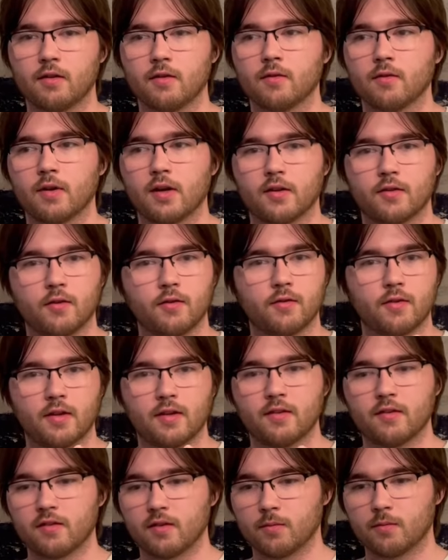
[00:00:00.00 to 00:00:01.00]
rather
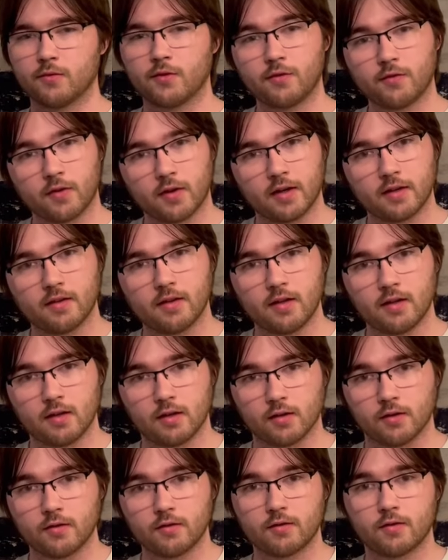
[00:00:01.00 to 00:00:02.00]
than simplifying the
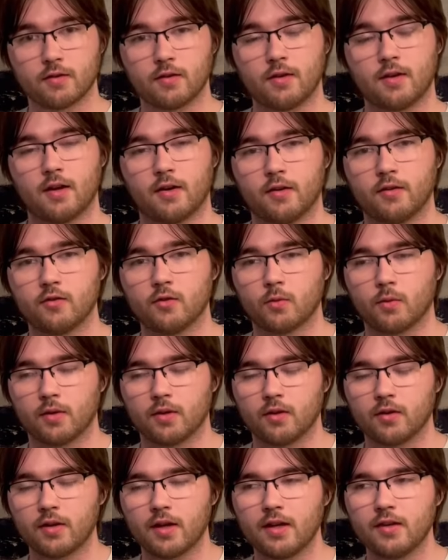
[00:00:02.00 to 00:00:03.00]
ears down into one
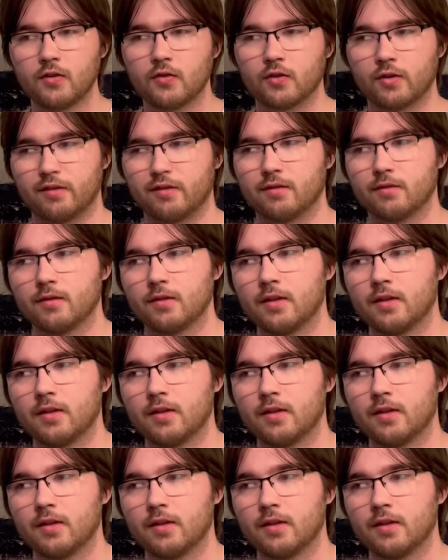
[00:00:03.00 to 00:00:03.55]
location.